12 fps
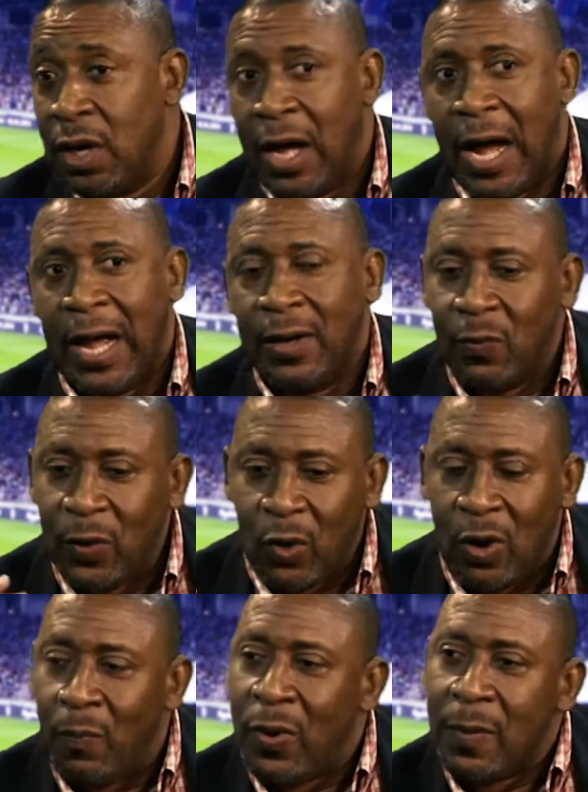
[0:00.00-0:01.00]
and we're going
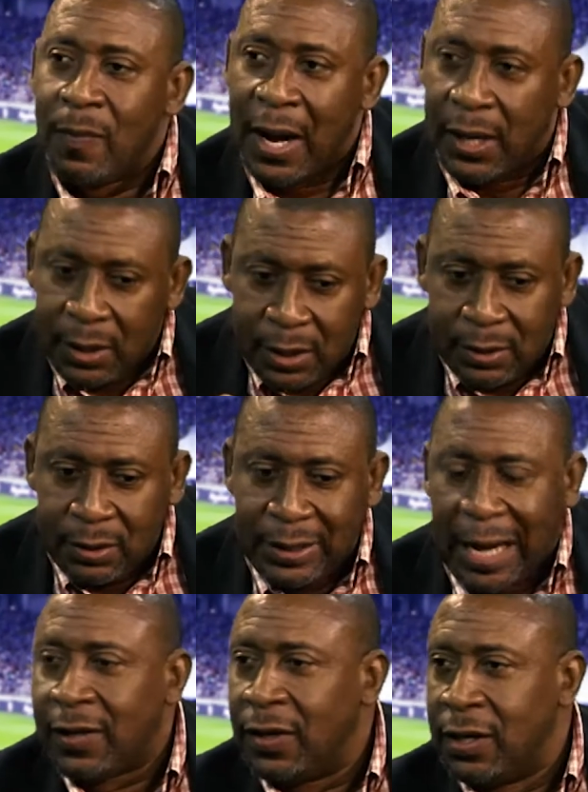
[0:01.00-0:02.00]
to bring back
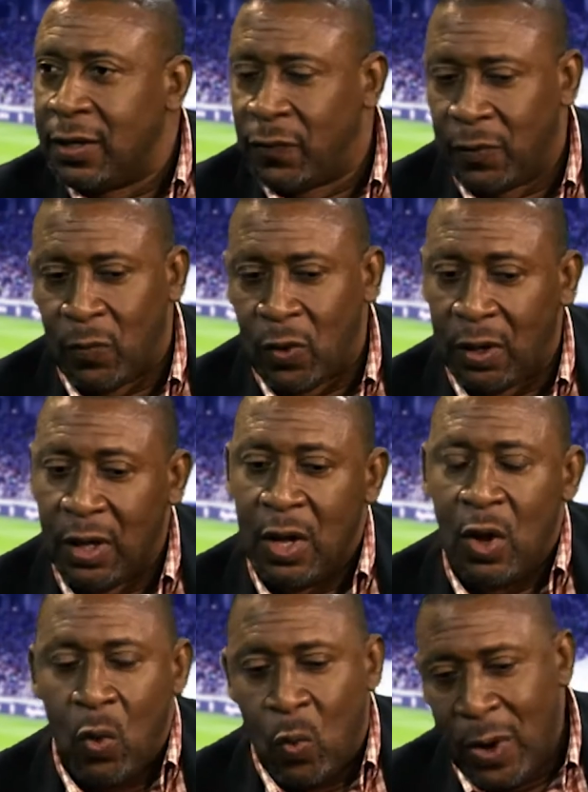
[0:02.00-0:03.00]
that into football.
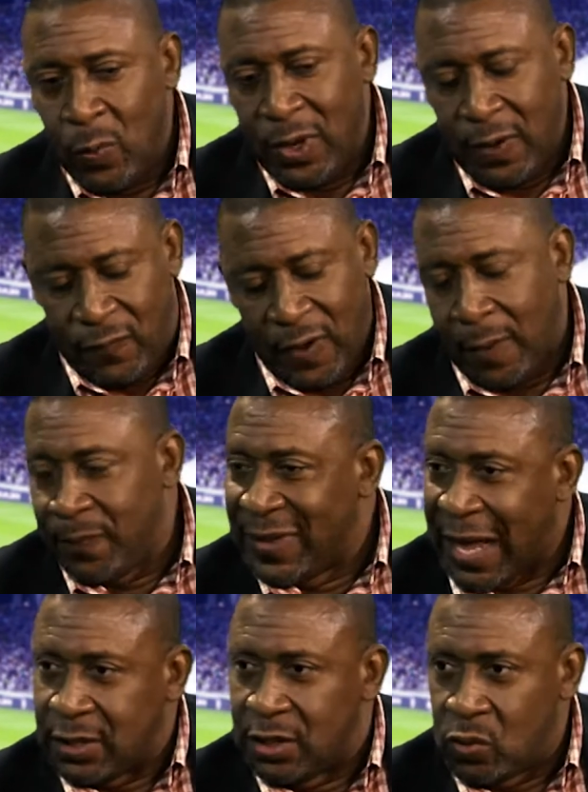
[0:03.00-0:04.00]
When we develop
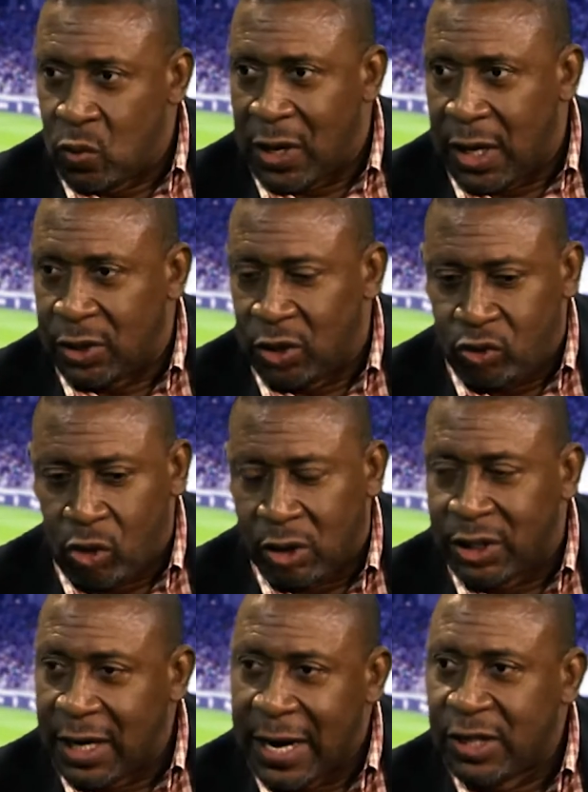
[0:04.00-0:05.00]
that zonal
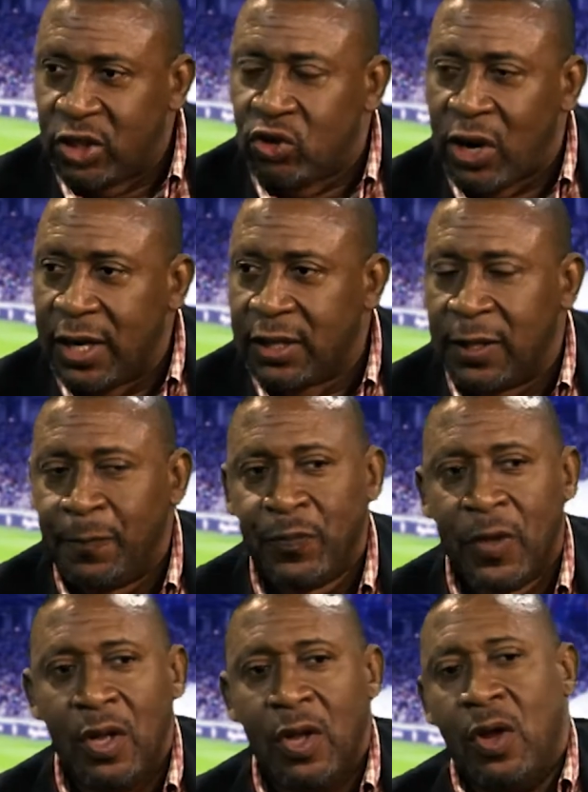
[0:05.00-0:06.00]
structure and that strength,
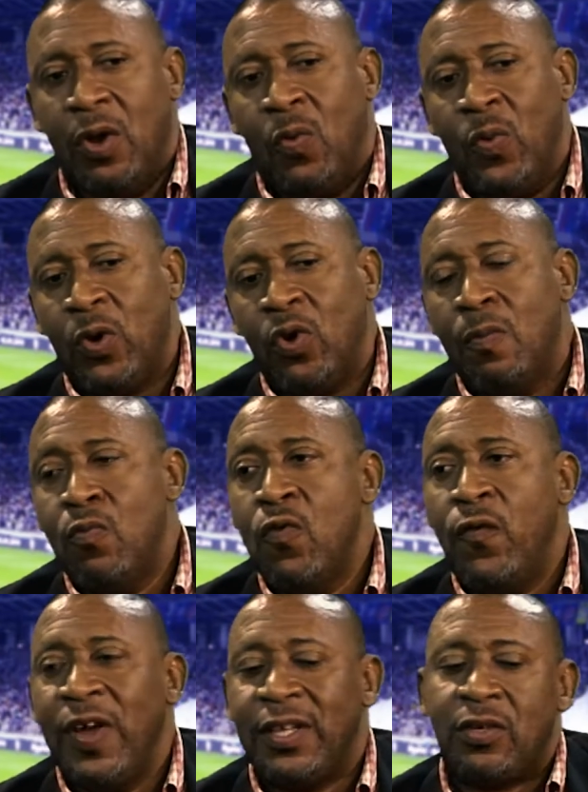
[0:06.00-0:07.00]
we're going to
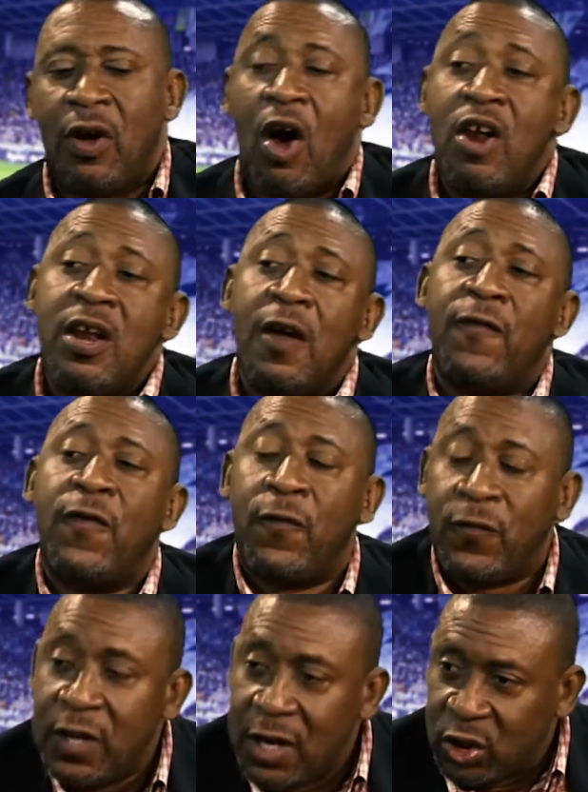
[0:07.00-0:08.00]
move it to under
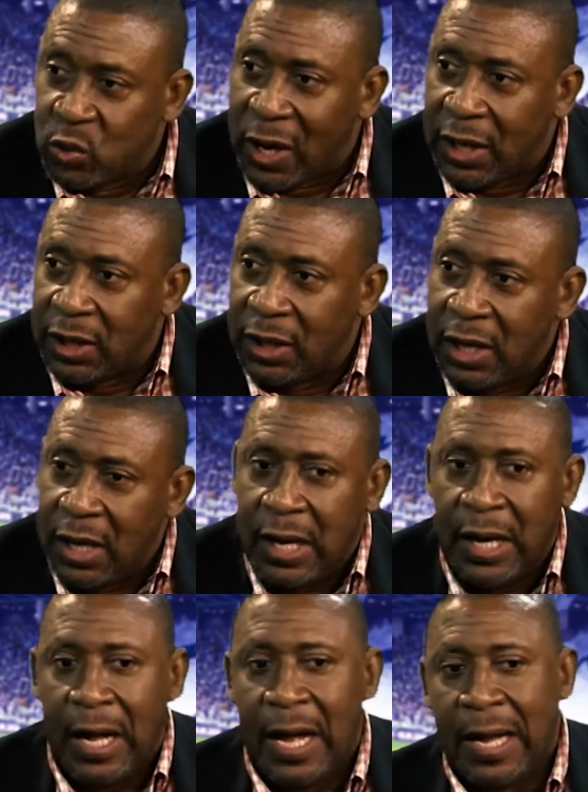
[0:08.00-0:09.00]
15 as well,
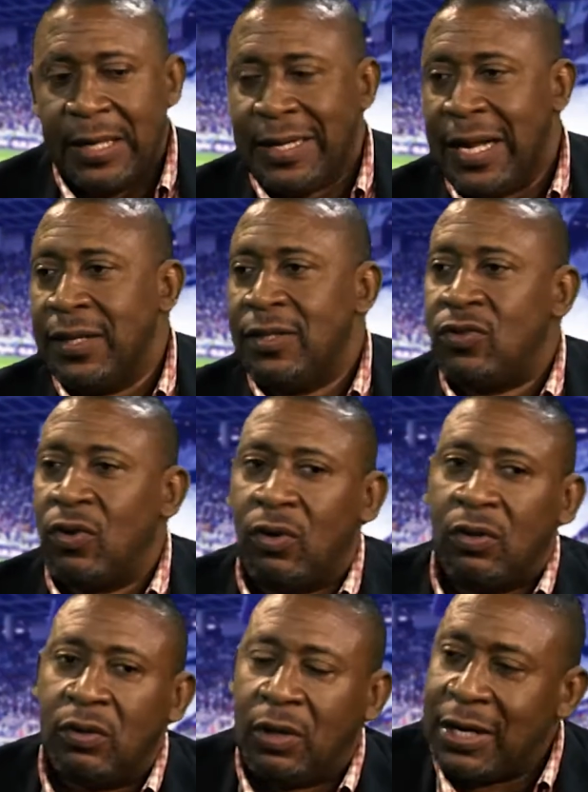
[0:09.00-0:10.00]
and then to
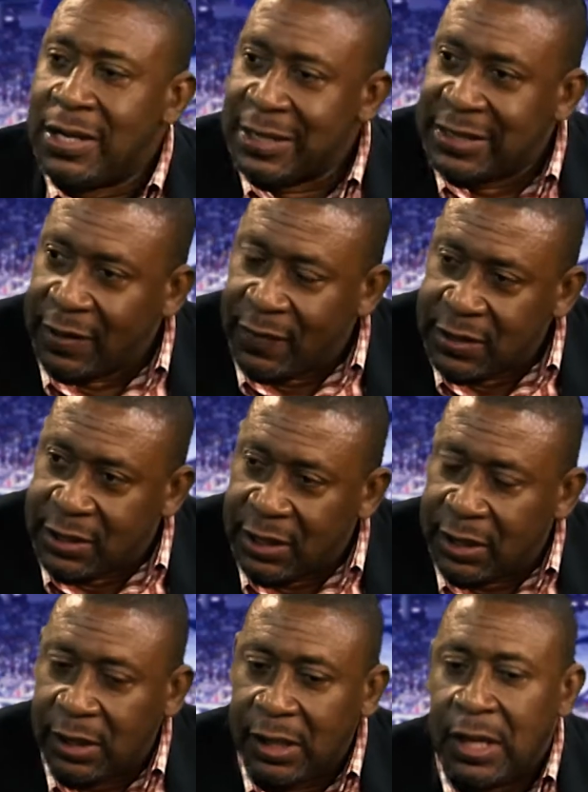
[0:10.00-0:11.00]
under 17.